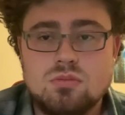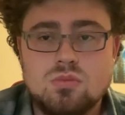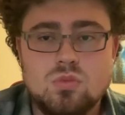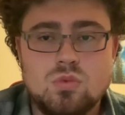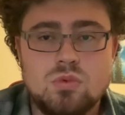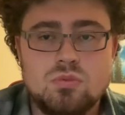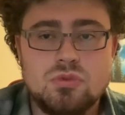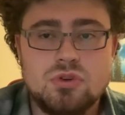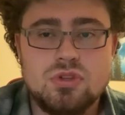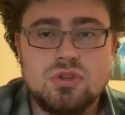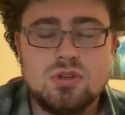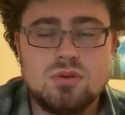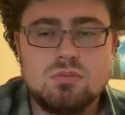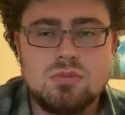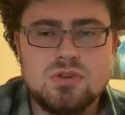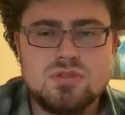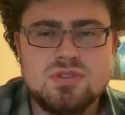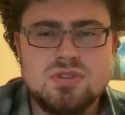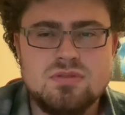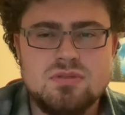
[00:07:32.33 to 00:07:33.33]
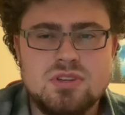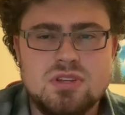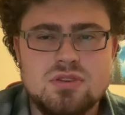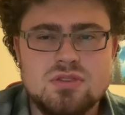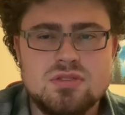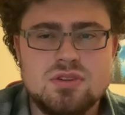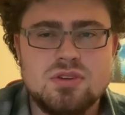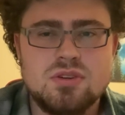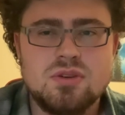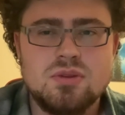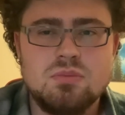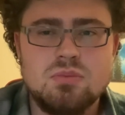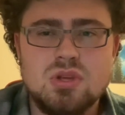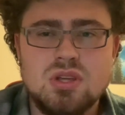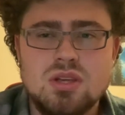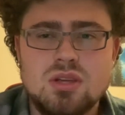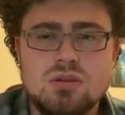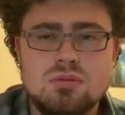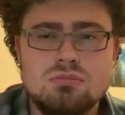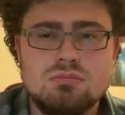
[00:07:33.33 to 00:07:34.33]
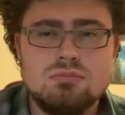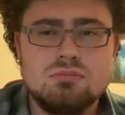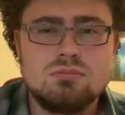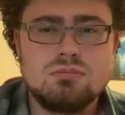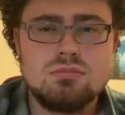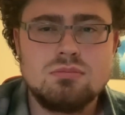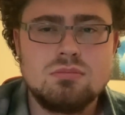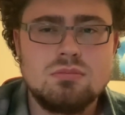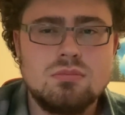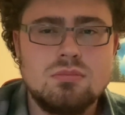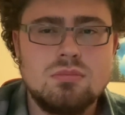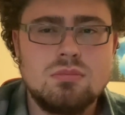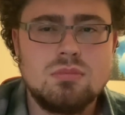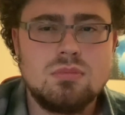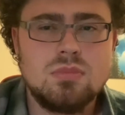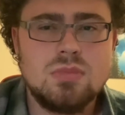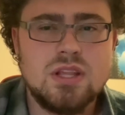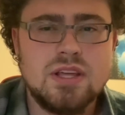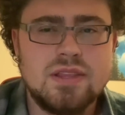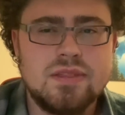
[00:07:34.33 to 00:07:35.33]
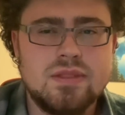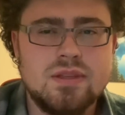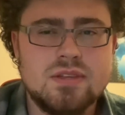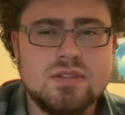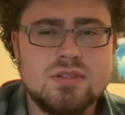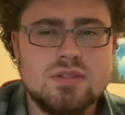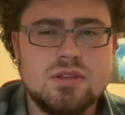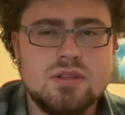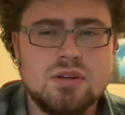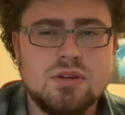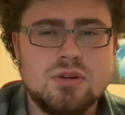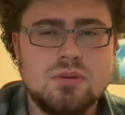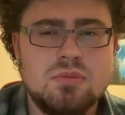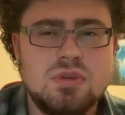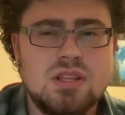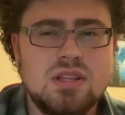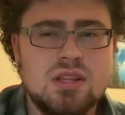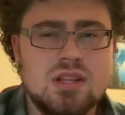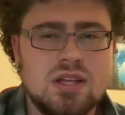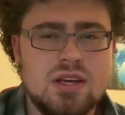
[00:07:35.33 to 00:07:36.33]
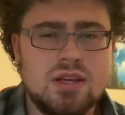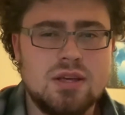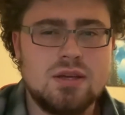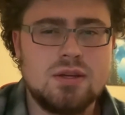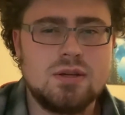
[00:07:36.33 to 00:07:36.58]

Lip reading: One more thing, most of the videos aren't going to be like this. They're going to be like,